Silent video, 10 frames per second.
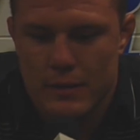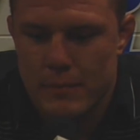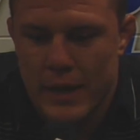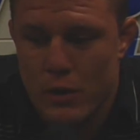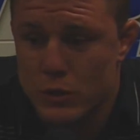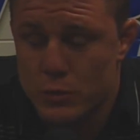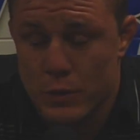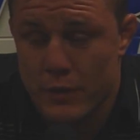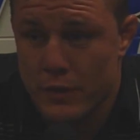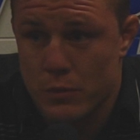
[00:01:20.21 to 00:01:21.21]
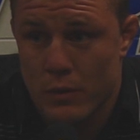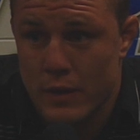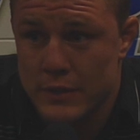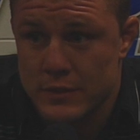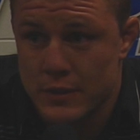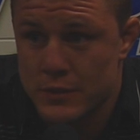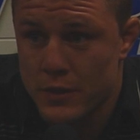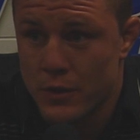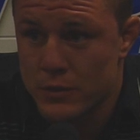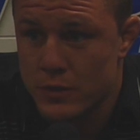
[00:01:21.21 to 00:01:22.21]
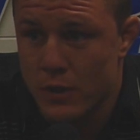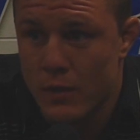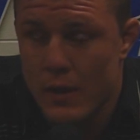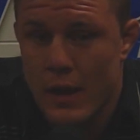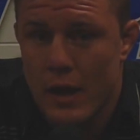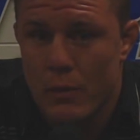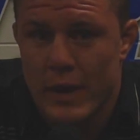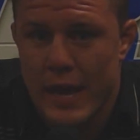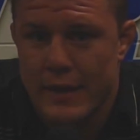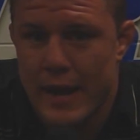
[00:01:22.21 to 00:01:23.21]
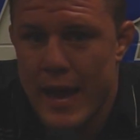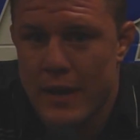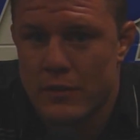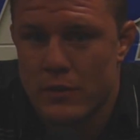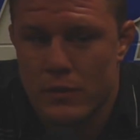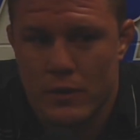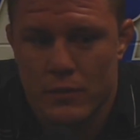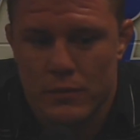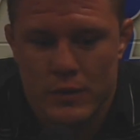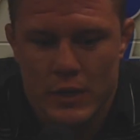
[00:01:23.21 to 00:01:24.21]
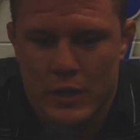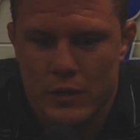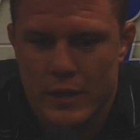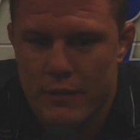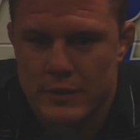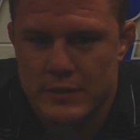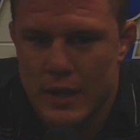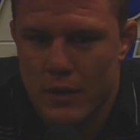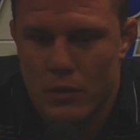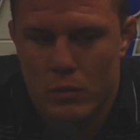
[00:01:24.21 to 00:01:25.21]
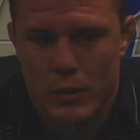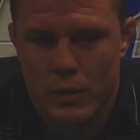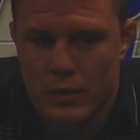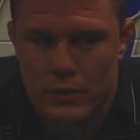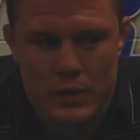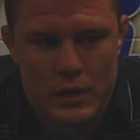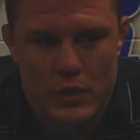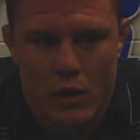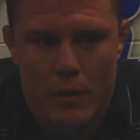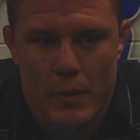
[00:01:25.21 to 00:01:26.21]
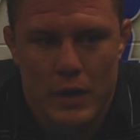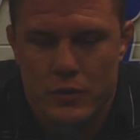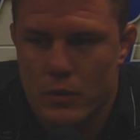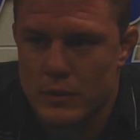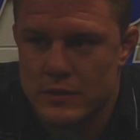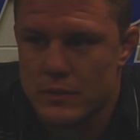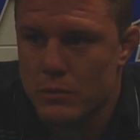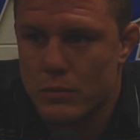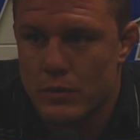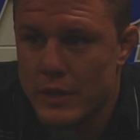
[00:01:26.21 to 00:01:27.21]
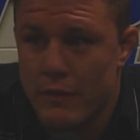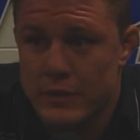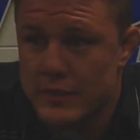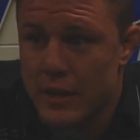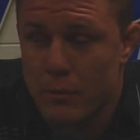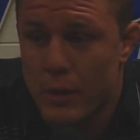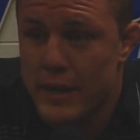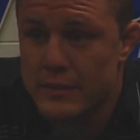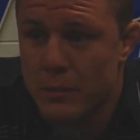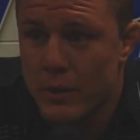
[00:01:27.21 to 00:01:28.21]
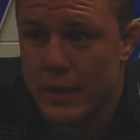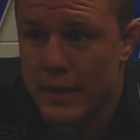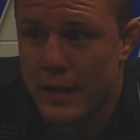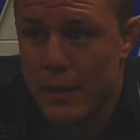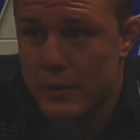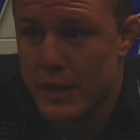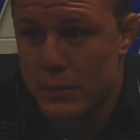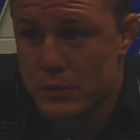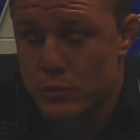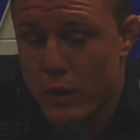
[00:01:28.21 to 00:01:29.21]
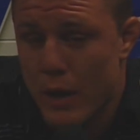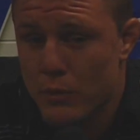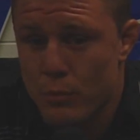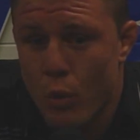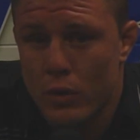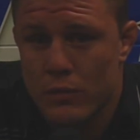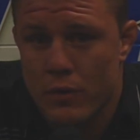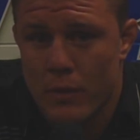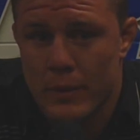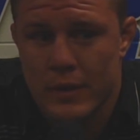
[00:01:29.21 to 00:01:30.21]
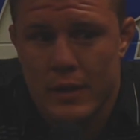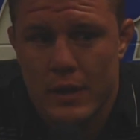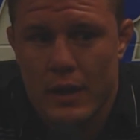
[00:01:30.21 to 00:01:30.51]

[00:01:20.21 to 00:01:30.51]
my coaches were Division I wrestlers too. So we had that attitude of never settle. We were our mantra was never settle, break someone, and that was what I was molded from, and